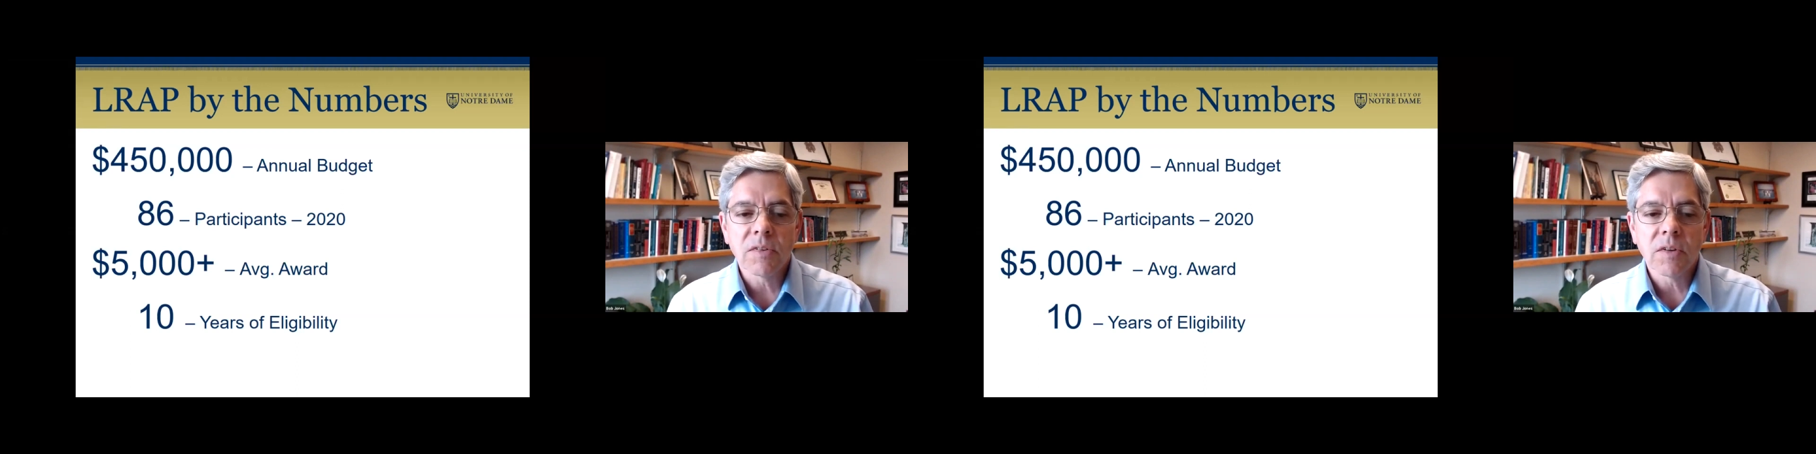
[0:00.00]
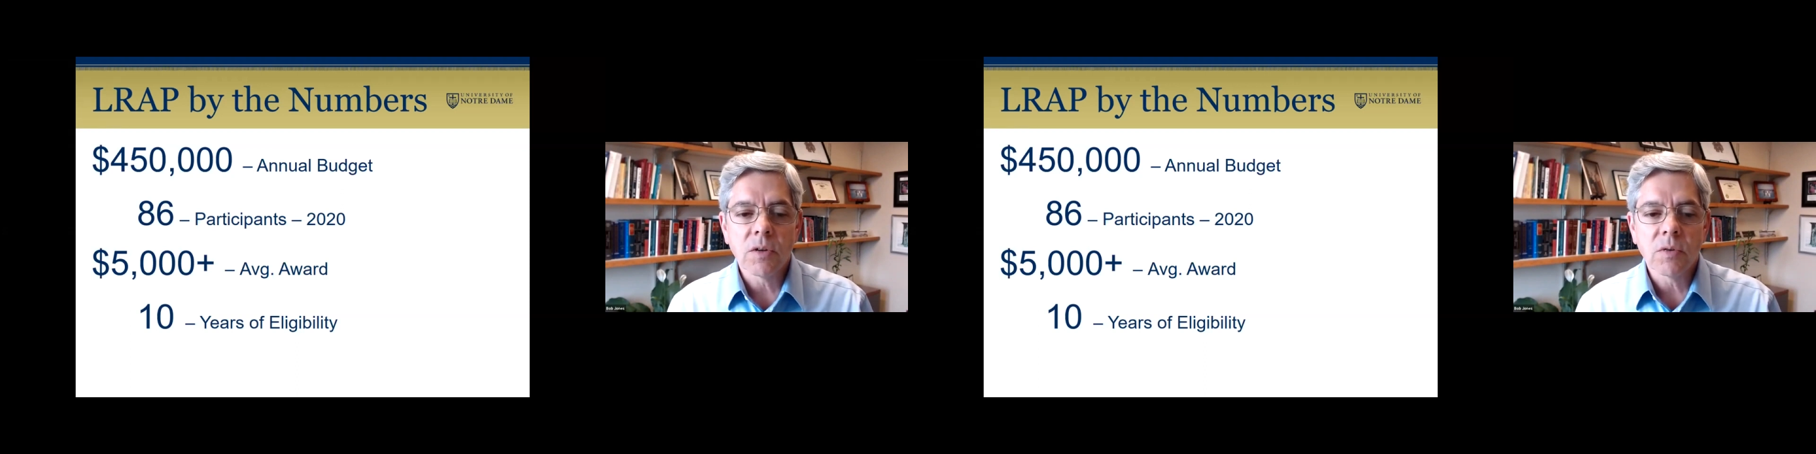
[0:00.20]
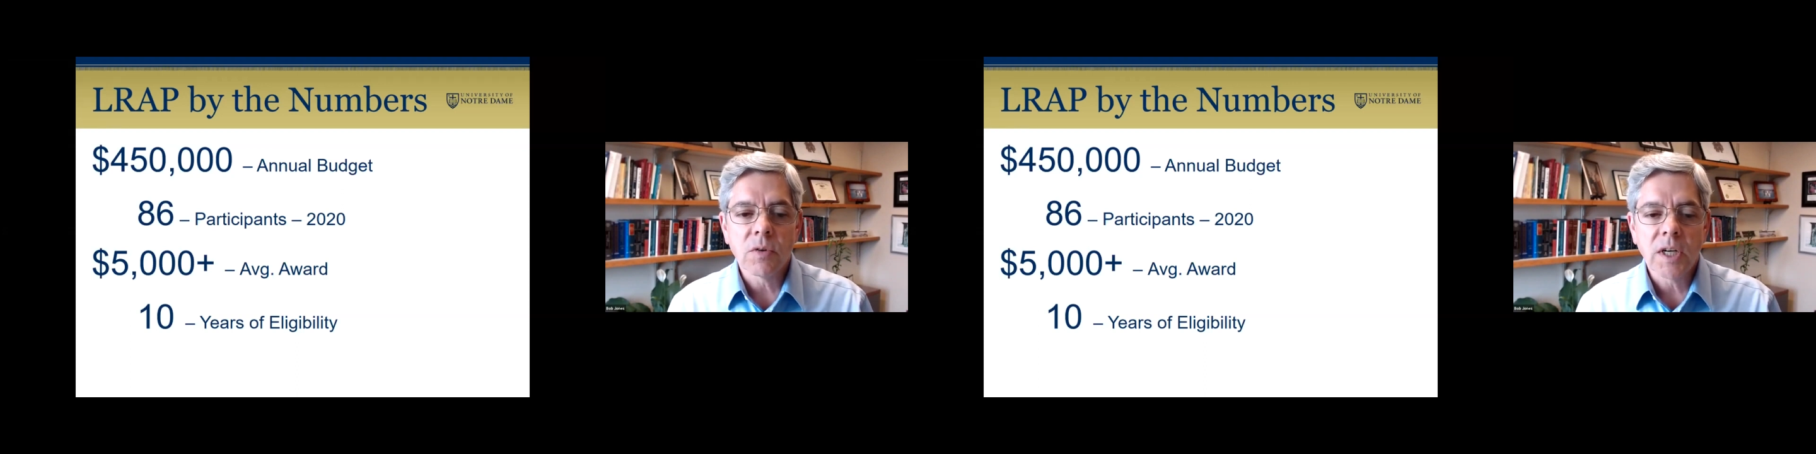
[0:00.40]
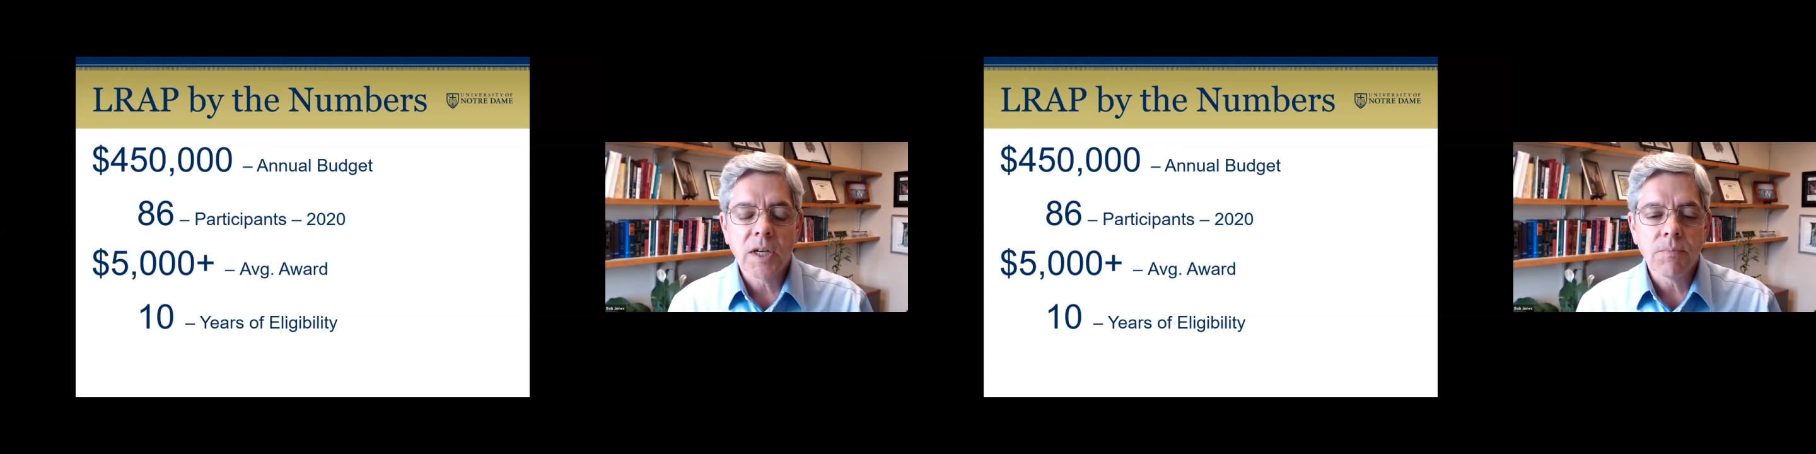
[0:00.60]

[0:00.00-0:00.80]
So